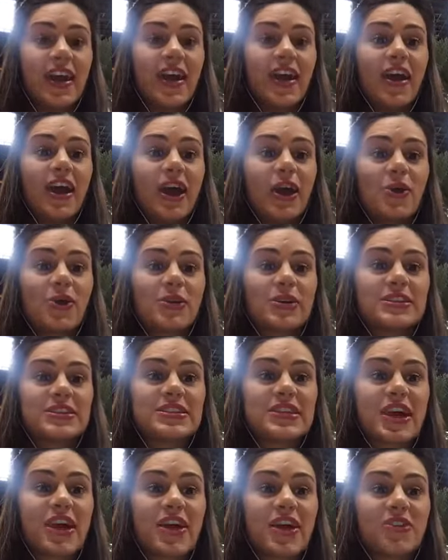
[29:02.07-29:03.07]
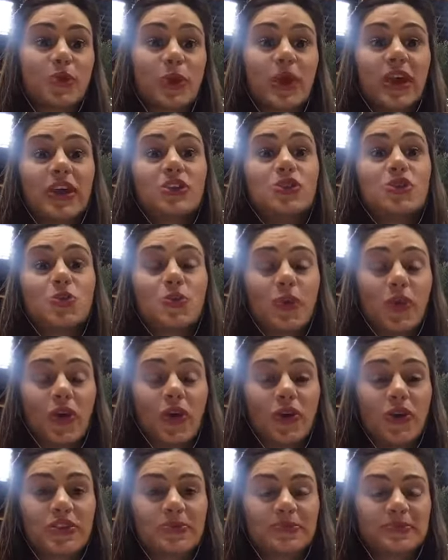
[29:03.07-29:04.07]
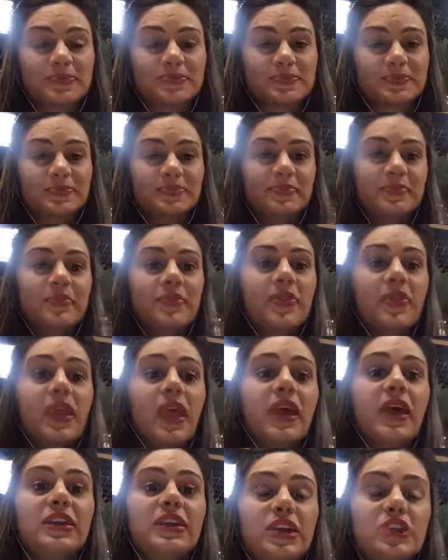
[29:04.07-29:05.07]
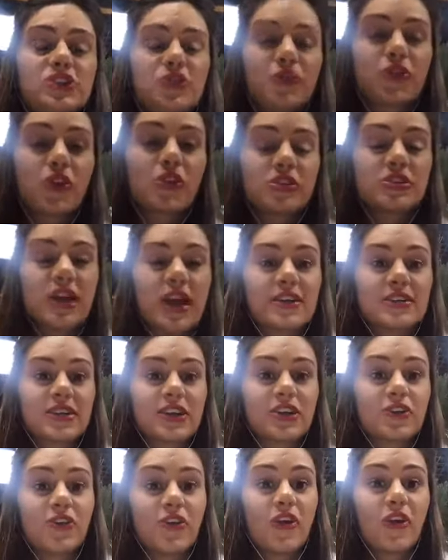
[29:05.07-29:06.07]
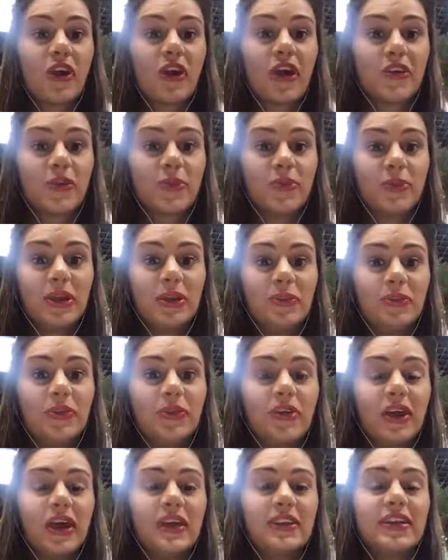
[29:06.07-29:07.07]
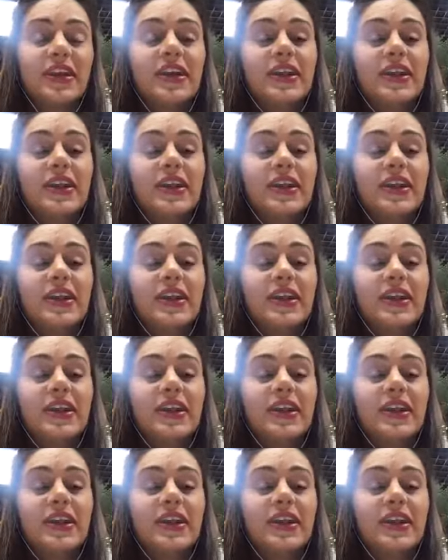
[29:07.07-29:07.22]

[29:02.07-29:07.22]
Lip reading: ourselves. We can do both. And yes, of course, asking for other people and